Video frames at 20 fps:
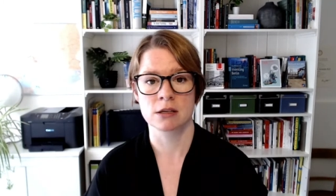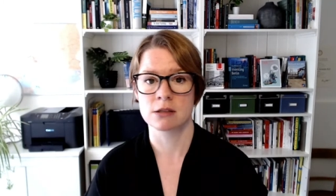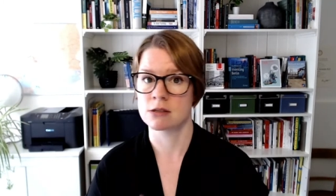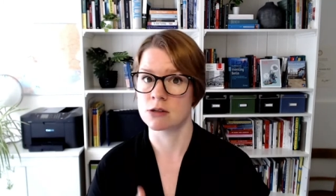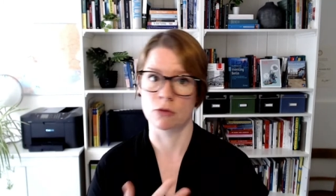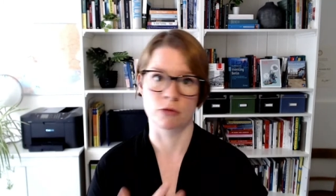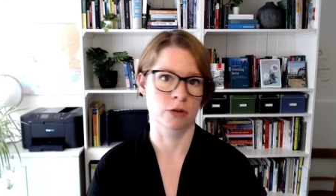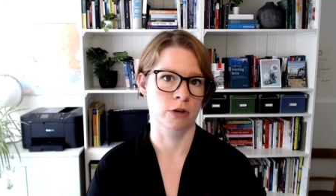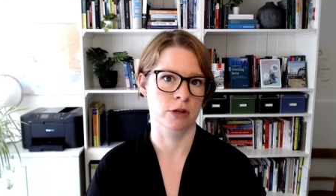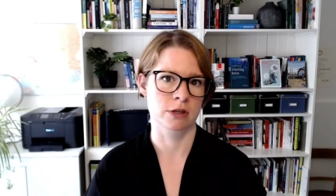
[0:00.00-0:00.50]

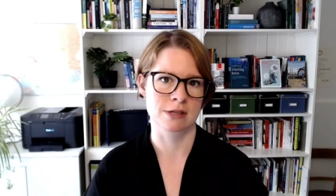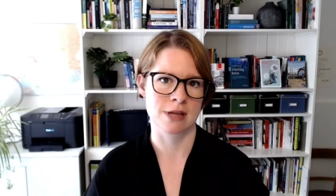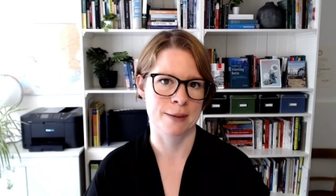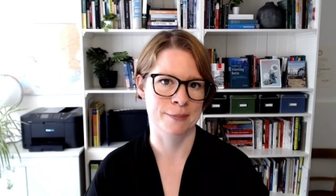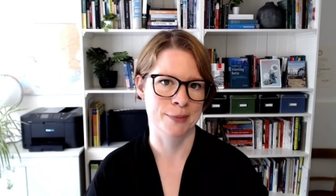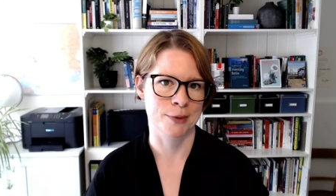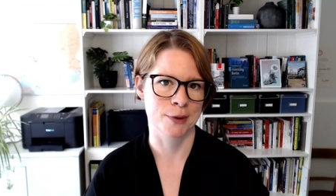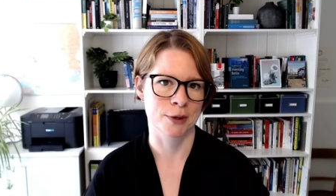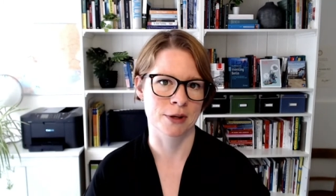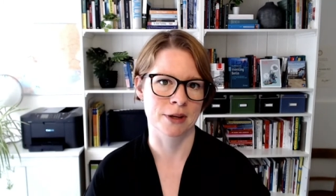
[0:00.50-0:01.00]
so for
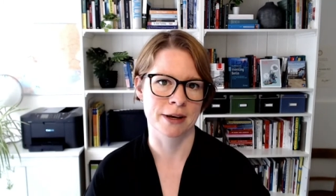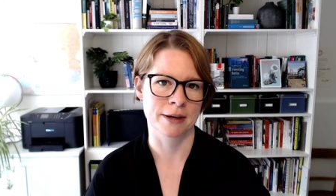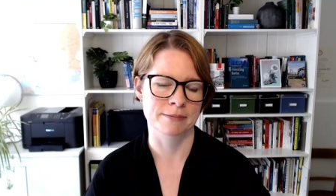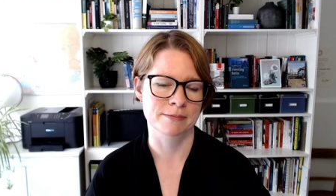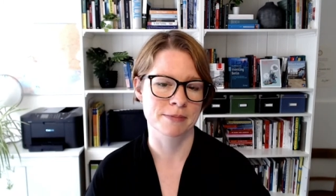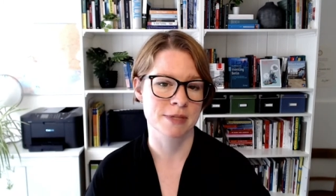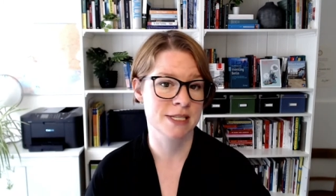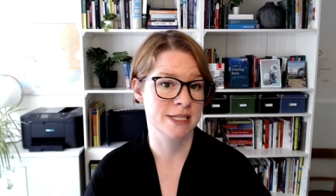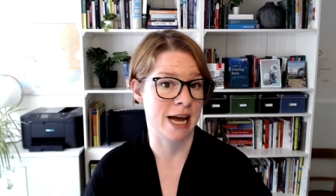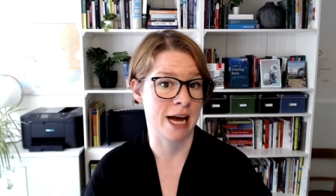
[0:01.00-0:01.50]
example, a
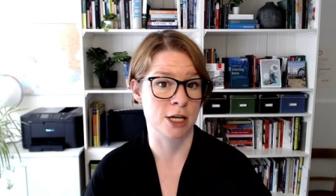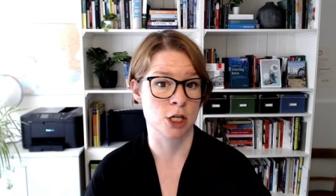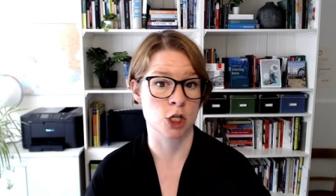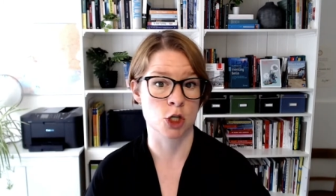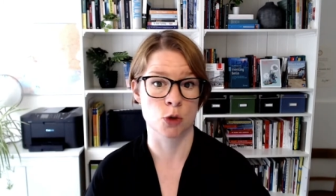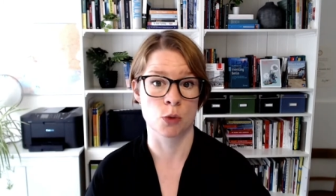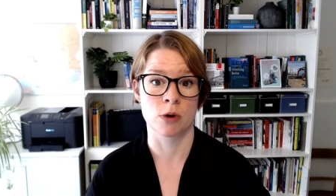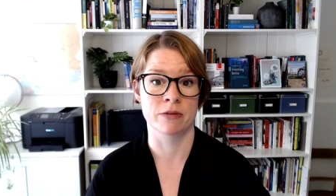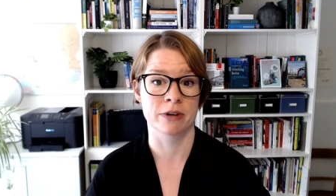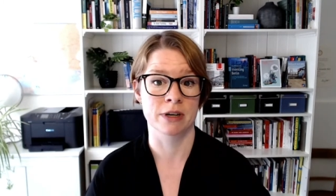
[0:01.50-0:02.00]

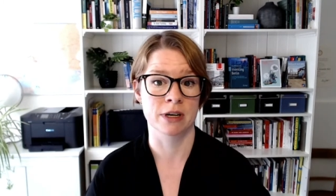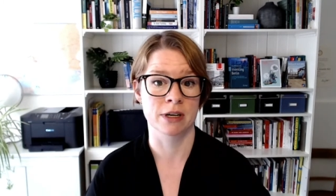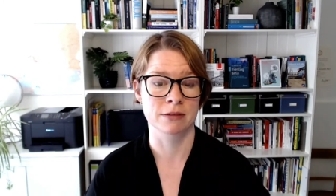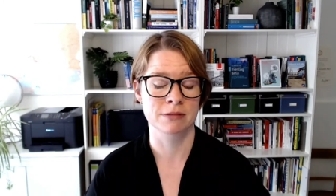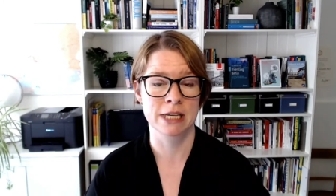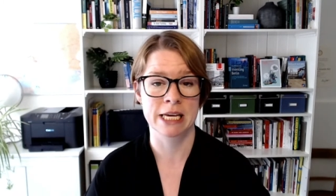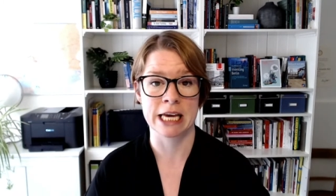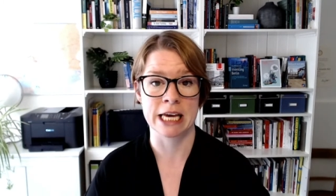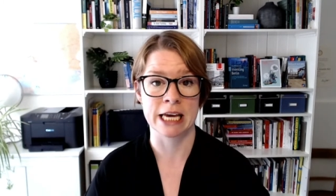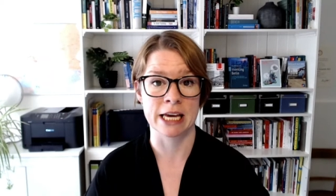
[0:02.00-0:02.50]
statue of a
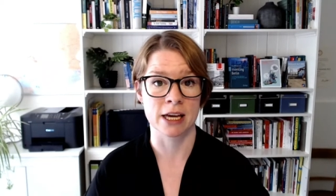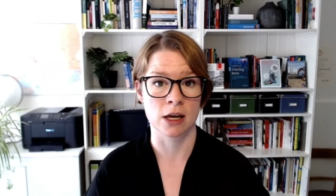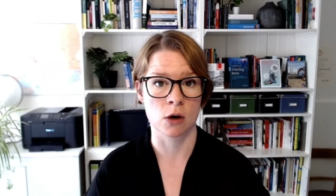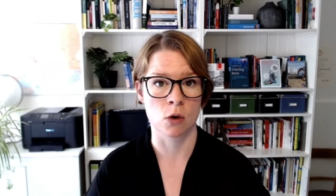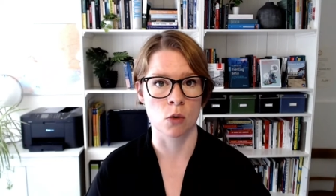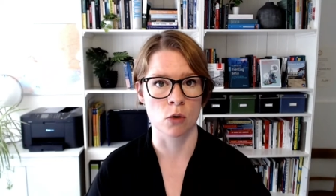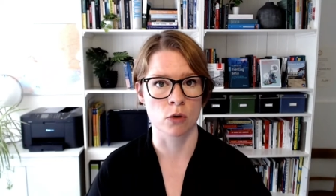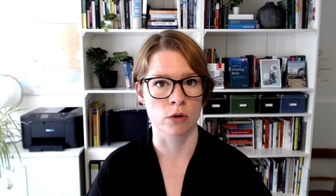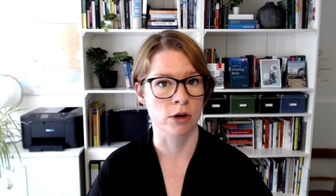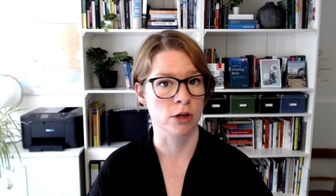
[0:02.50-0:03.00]
king
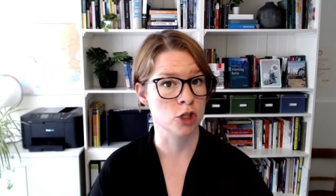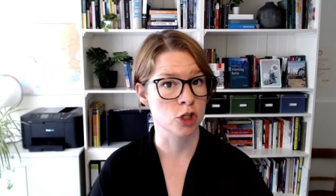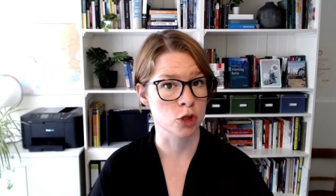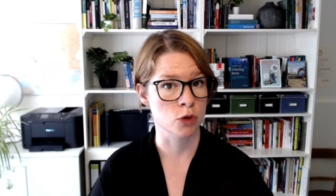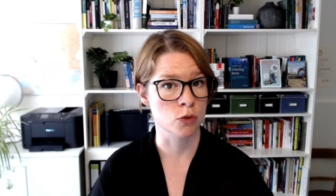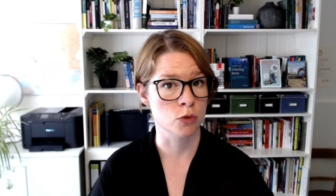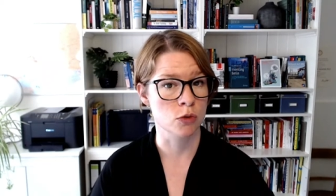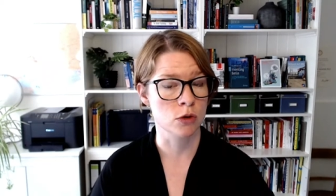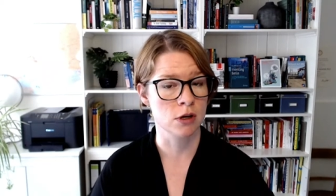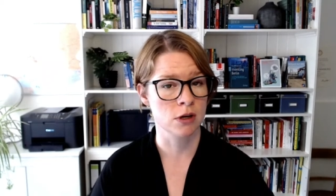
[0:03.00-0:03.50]
or a
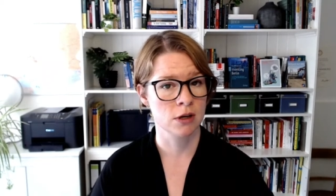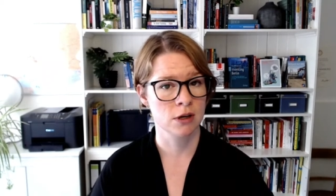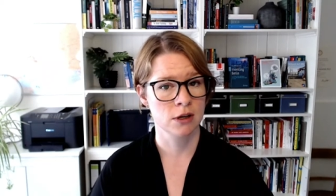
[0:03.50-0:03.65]
duke,